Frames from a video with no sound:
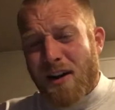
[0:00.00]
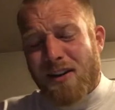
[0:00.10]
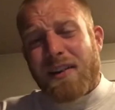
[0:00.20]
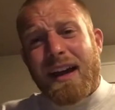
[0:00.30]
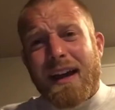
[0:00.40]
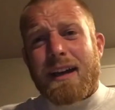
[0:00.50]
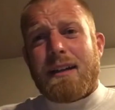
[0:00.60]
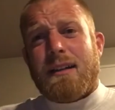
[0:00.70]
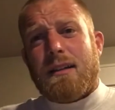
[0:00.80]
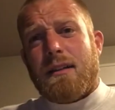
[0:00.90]
Ponder that.
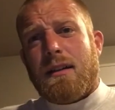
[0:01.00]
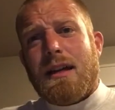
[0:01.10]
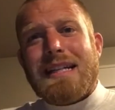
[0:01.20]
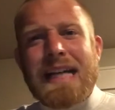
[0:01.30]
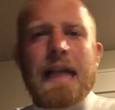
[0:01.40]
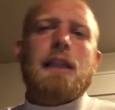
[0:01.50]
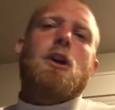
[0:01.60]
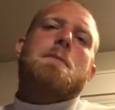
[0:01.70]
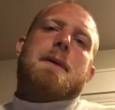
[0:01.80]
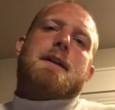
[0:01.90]
Tai
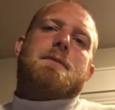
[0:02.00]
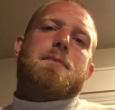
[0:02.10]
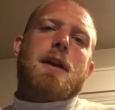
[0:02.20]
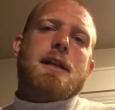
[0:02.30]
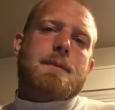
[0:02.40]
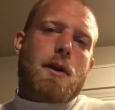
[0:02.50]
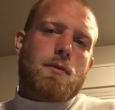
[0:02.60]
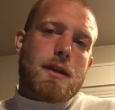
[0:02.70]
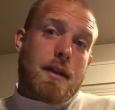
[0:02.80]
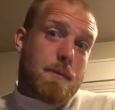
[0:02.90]
Lopez brags about
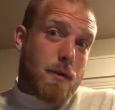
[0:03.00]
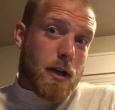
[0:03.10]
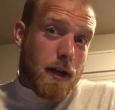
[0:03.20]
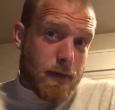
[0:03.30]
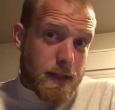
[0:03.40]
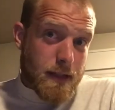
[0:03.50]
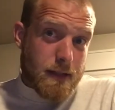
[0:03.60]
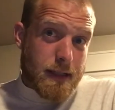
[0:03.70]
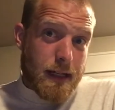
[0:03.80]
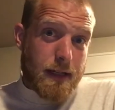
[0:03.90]
reading a book every
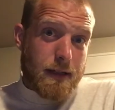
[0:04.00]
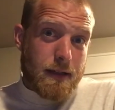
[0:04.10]
single day.